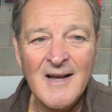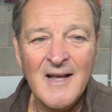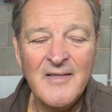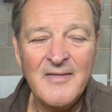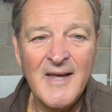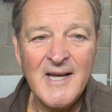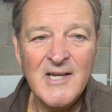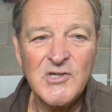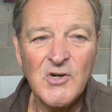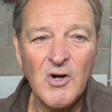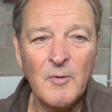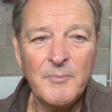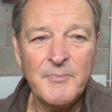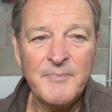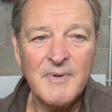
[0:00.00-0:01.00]
they
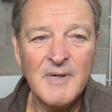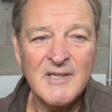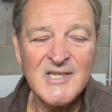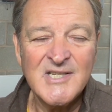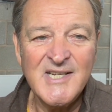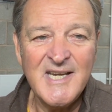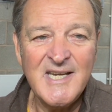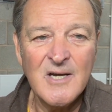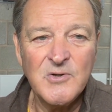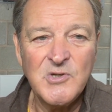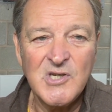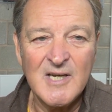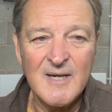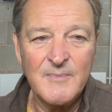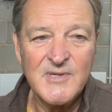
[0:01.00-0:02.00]
drop casino
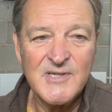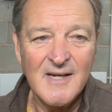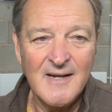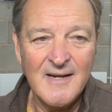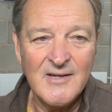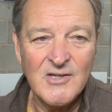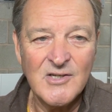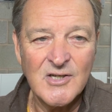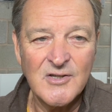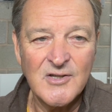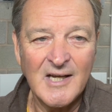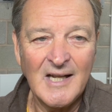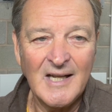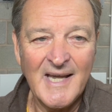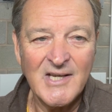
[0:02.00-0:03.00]
chips into the
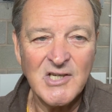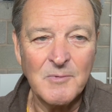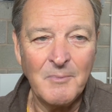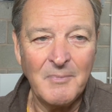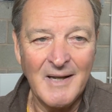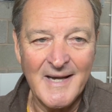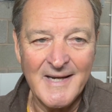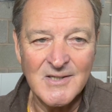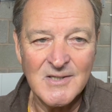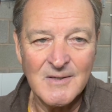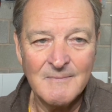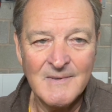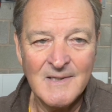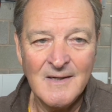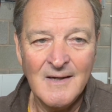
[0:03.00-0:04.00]
collection plate,
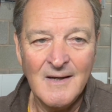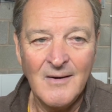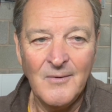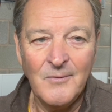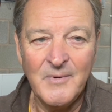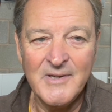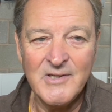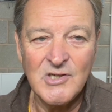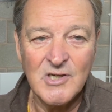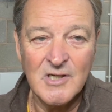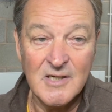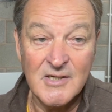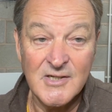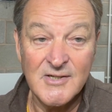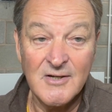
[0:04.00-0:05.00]
which
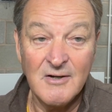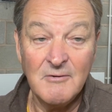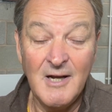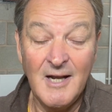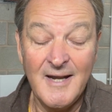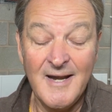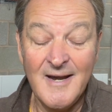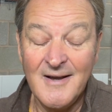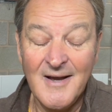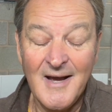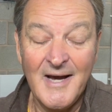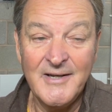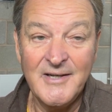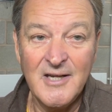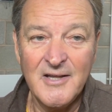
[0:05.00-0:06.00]
is really,
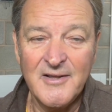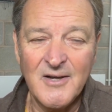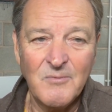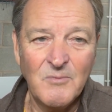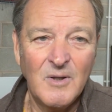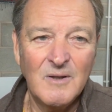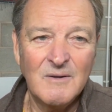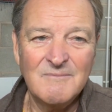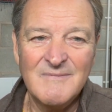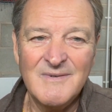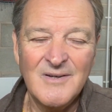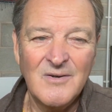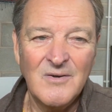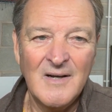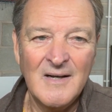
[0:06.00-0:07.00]
you think, well,
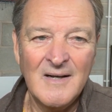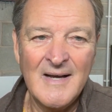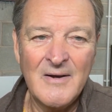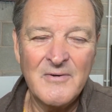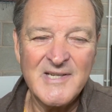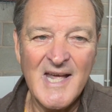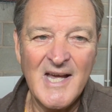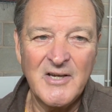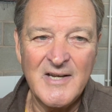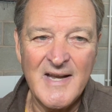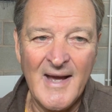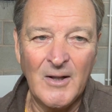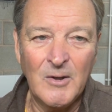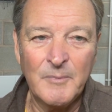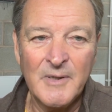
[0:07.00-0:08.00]
how is that going to
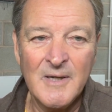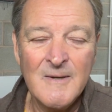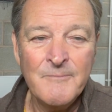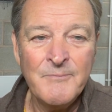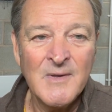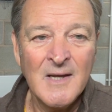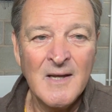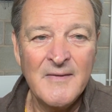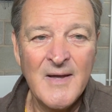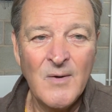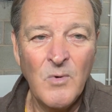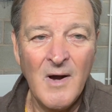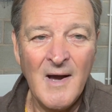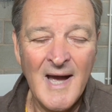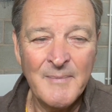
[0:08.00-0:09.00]
help? And then
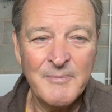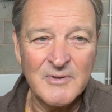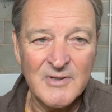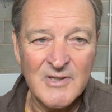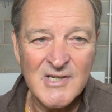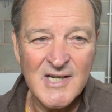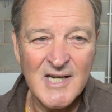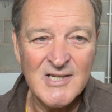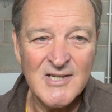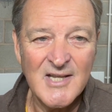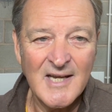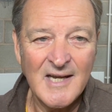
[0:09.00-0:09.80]
what happens is